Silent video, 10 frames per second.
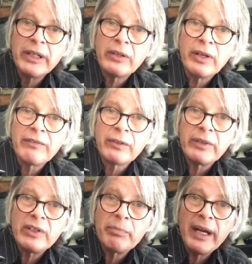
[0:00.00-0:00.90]
You don't have to
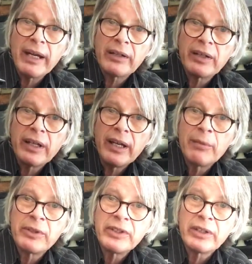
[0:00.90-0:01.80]
reach back to the
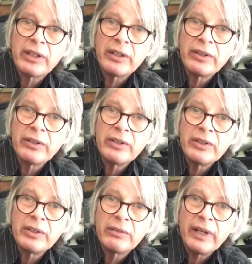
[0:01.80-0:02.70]
camera shutter. You can
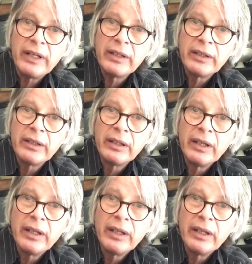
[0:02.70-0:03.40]
just do it right here.